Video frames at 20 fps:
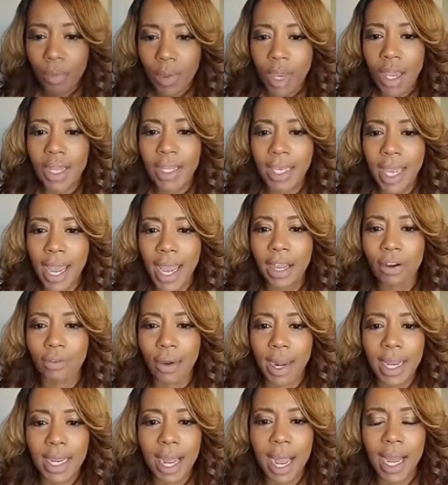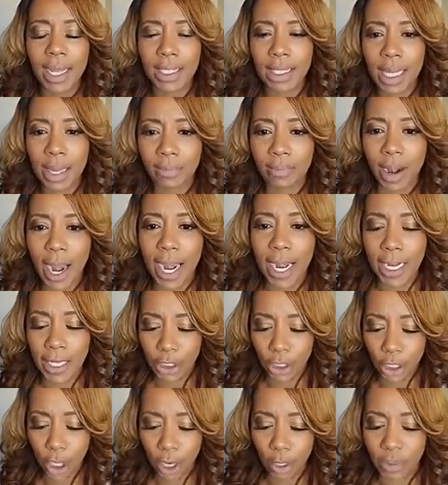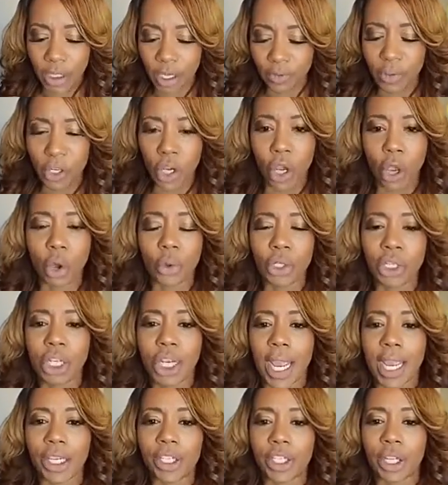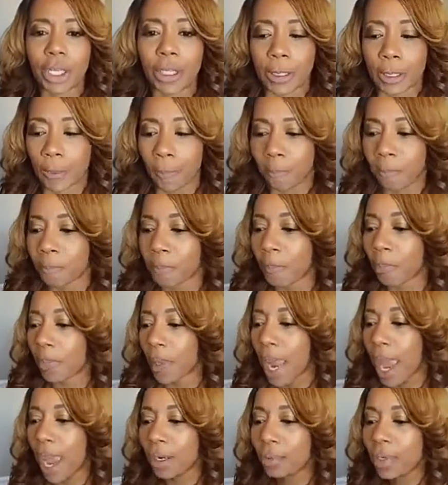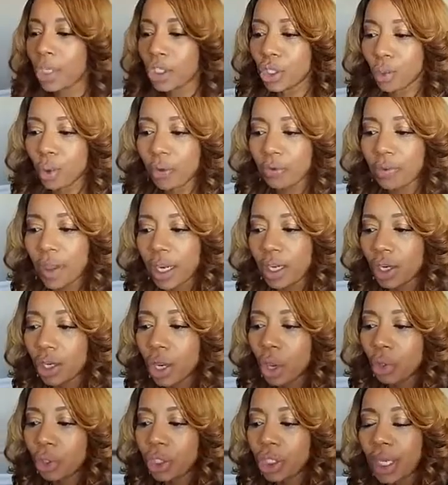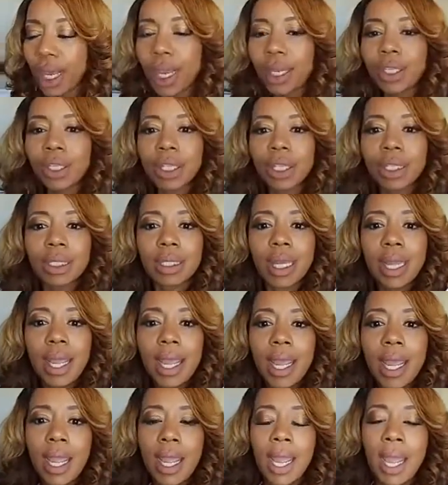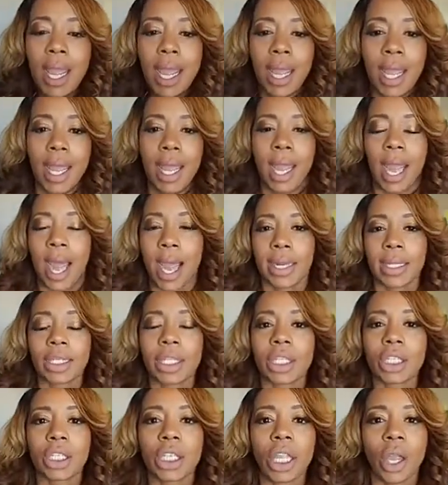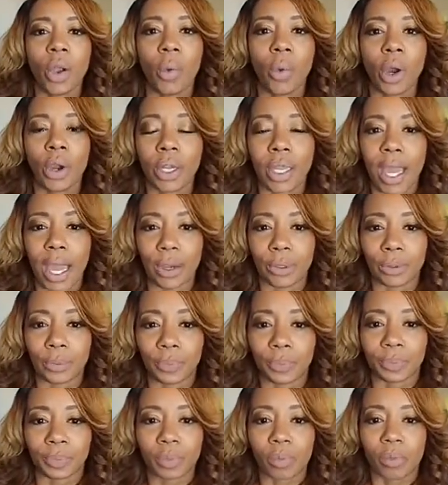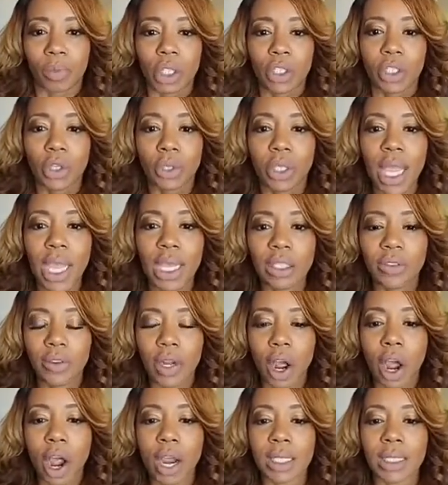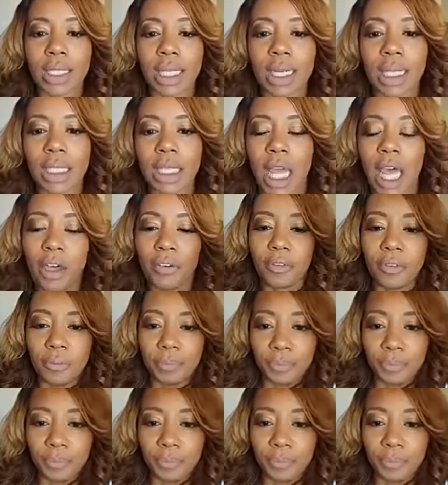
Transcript: Yeah, great concept, right? In terms of negotiations. How do we do event negotiations? How does this thing work out? So thanks for the hearts and the love.